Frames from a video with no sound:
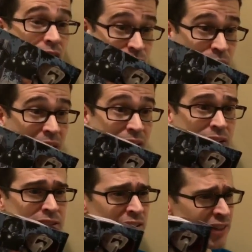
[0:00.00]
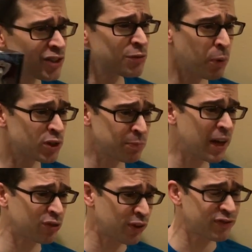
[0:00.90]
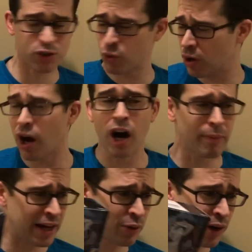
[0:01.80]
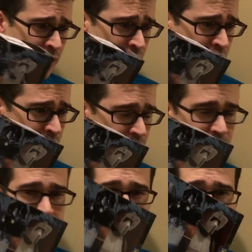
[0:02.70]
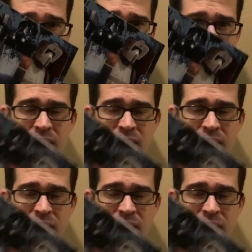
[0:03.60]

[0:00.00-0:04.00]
also got it on sale. This is supposed to be a thrift store haul, by the way. We